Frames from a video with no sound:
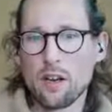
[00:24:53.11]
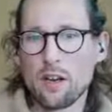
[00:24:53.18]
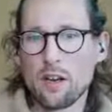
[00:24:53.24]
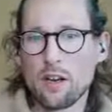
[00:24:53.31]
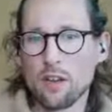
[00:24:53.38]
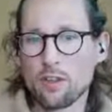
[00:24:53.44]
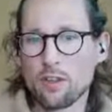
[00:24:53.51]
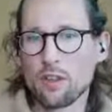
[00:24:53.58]

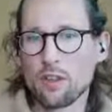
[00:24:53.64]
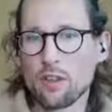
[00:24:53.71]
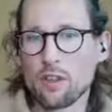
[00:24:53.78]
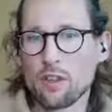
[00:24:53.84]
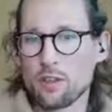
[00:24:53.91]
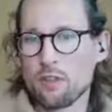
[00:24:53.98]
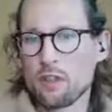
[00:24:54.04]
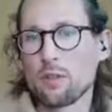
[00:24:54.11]
So now all of a
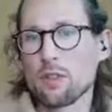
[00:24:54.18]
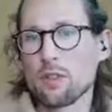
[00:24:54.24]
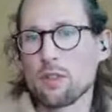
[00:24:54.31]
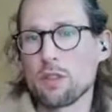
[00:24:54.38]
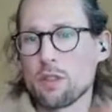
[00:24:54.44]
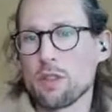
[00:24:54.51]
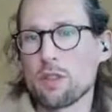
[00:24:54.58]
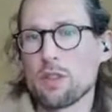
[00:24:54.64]
sudden, all these
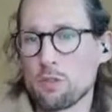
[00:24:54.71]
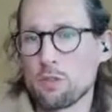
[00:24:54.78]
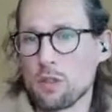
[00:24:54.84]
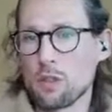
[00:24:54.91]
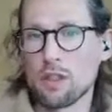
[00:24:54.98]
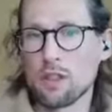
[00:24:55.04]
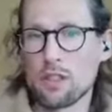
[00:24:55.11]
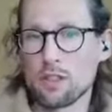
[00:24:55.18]
individuals, they're
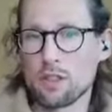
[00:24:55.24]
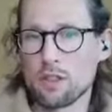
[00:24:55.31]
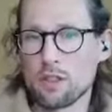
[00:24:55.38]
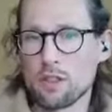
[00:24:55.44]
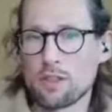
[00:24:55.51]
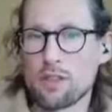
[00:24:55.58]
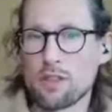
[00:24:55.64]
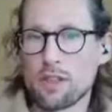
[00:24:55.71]
losing
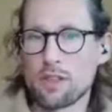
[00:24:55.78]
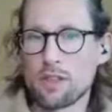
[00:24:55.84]
motivation.